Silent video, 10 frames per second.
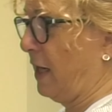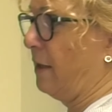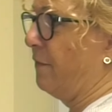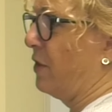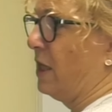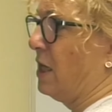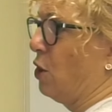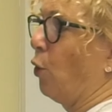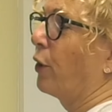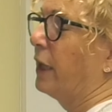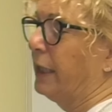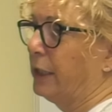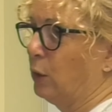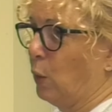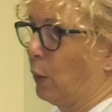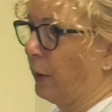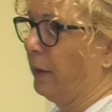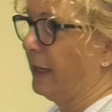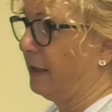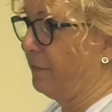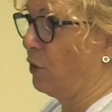any of the Orkin or any of